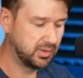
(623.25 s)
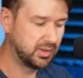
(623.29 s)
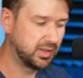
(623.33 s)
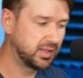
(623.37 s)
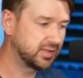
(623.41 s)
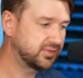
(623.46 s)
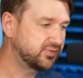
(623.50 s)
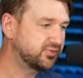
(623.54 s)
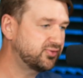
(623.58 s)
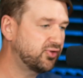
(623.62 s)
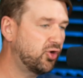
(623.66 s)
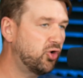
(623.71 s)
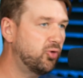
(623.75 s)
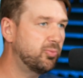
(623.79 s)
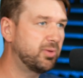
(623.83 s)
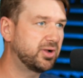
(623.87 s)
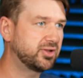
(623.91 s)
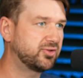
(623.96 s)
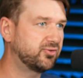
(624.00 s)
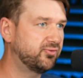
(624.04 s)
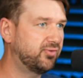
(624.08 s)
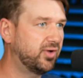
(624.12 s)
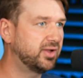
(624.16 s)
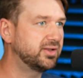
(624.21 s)
it's so
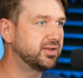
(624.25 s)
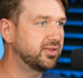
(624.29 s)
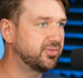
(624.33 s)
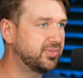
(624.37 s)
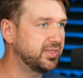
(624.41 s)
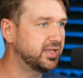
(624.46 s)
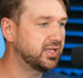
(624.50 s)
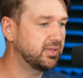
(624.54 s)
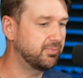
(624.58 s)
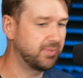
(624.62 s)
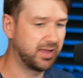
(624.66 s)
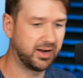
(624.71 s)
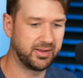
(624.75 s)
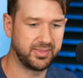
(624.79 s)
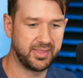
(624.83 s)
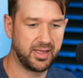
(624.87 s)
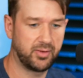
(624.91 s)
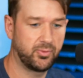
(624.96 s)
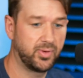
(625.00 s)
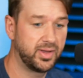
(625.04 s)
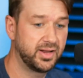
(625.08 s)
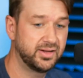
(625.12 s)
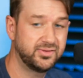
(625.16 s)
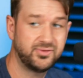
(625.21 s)
much fun to think about it
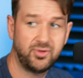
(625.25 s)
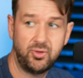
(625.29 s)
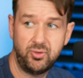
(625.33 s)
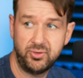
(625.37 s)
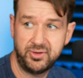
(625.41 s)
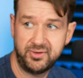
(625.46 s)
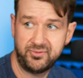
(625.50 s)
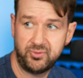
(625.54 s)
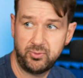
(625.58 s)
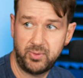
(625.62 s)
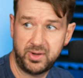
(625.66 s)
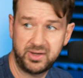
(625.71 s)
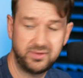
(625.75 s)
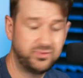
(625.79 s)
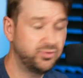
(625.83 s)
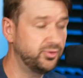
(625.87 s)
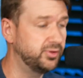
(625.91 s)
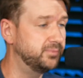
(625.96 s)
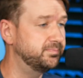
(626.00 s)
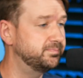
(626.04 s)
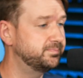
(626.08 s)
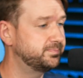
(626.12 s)
that way, and it's a whole different way to do it.